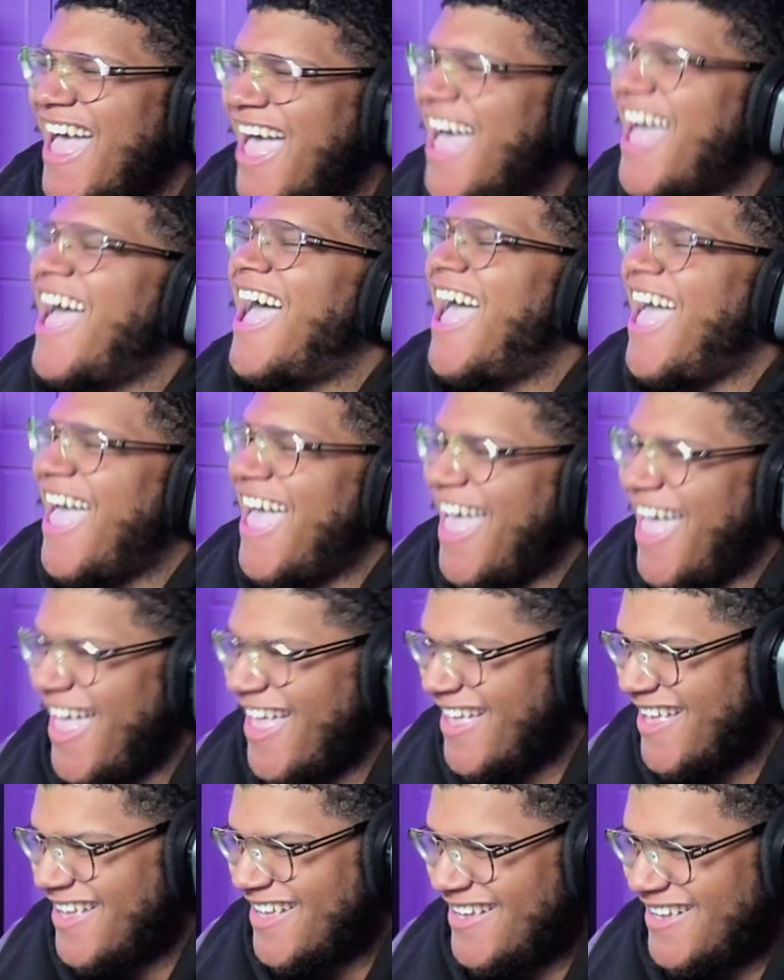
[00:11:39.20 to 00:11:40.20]

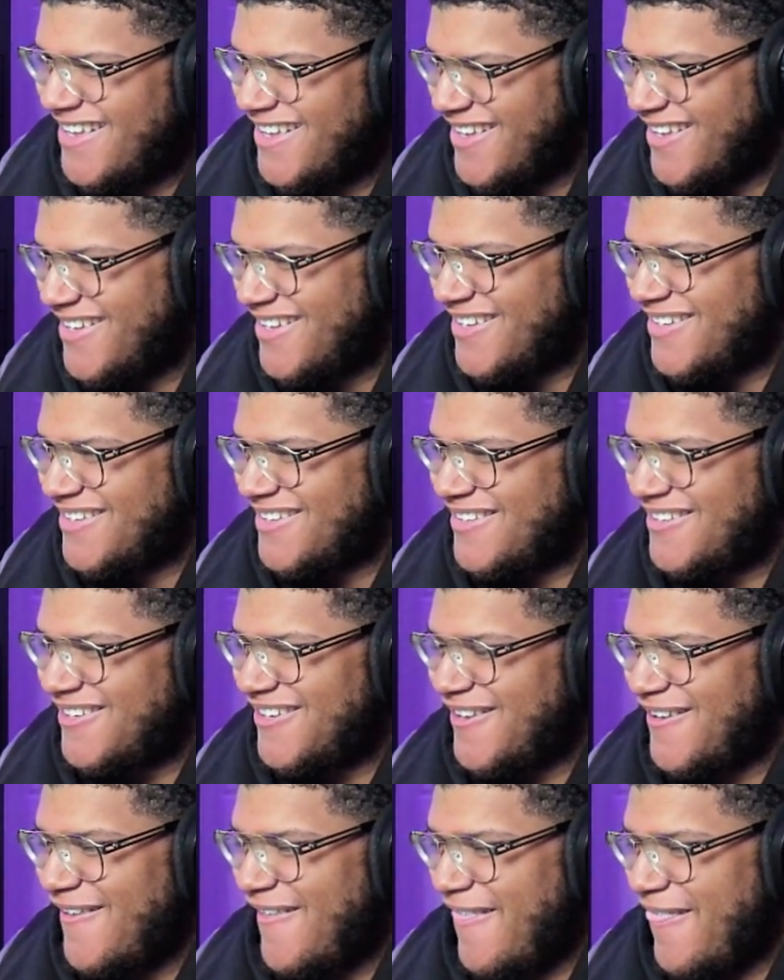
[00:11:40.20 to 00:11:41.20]

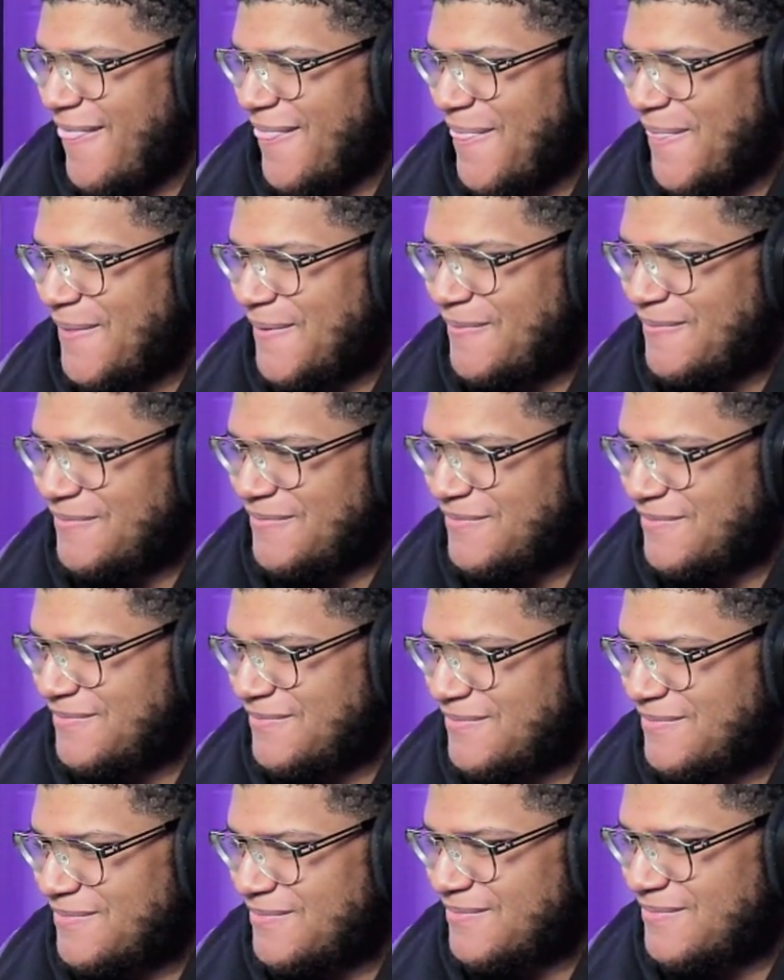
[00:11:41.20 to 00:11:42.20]

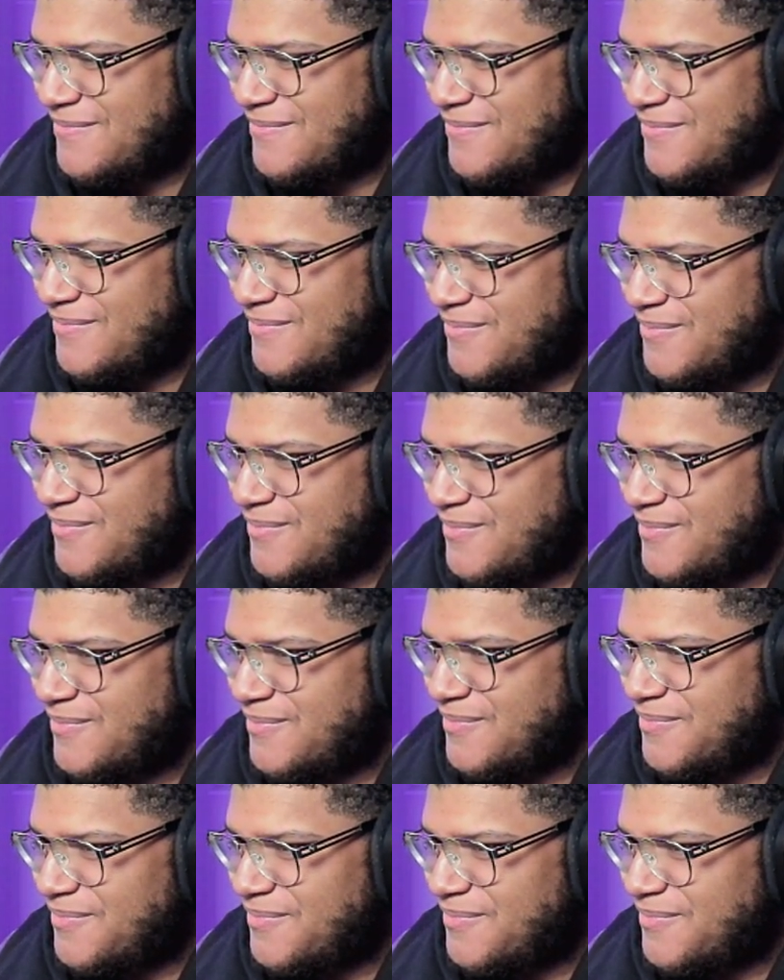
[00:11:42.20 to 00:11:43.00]
No one is speaking in this clip.